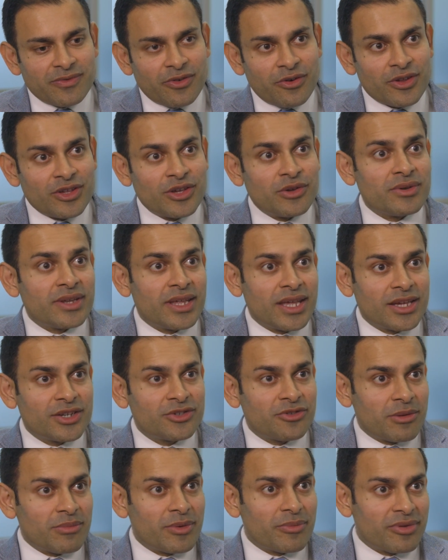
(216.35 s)
very unique
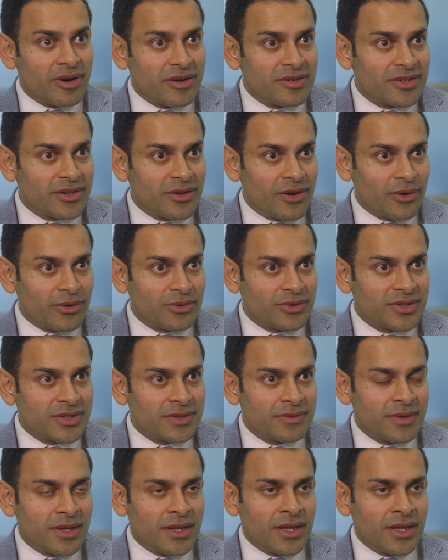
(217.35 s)
treatment protocols.